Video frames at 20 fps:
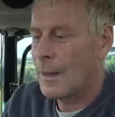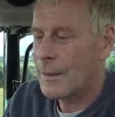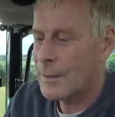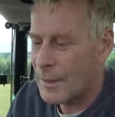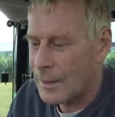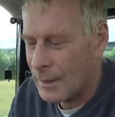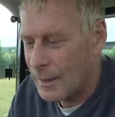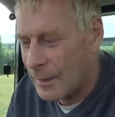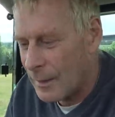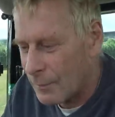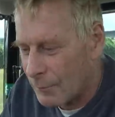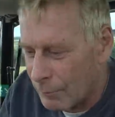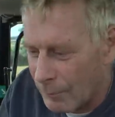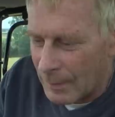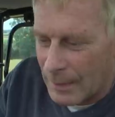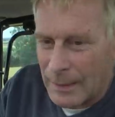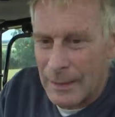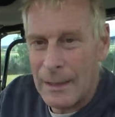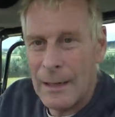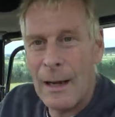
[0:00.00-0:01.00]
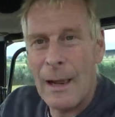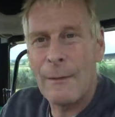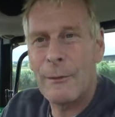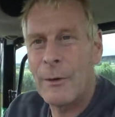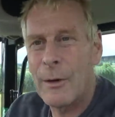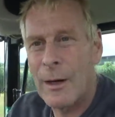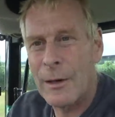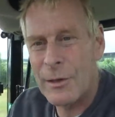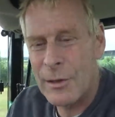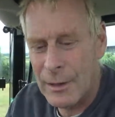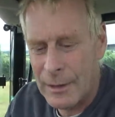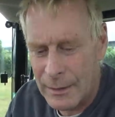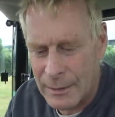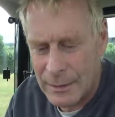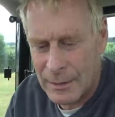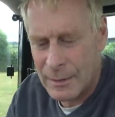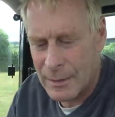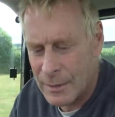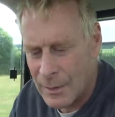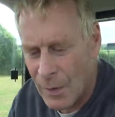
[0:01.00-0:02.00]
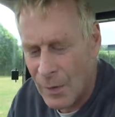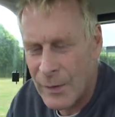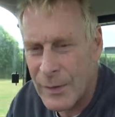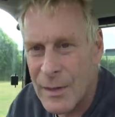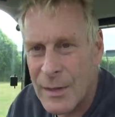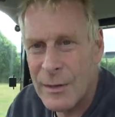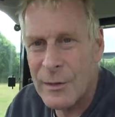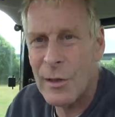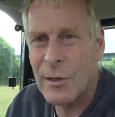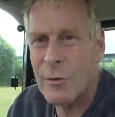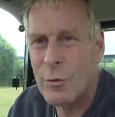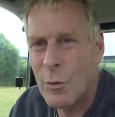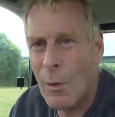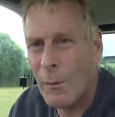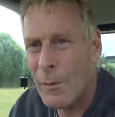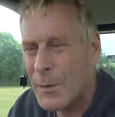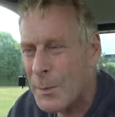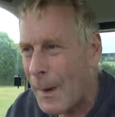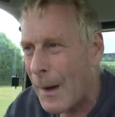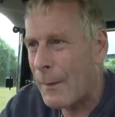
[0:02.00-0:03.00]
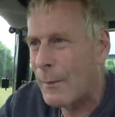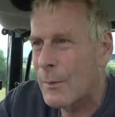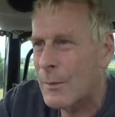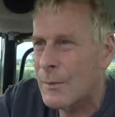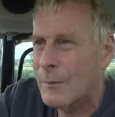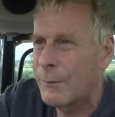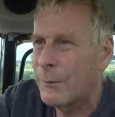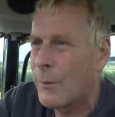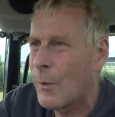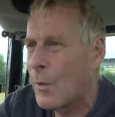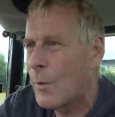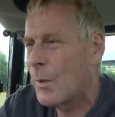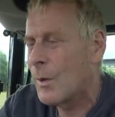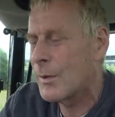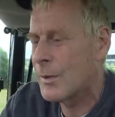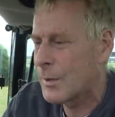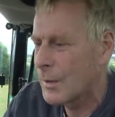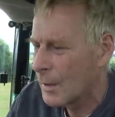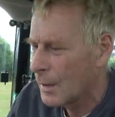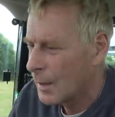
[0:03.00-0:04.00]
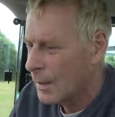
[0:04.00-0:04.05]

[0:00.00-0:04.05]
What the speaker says: It's really clever actually, it's nice, it just drops backwards and forwards.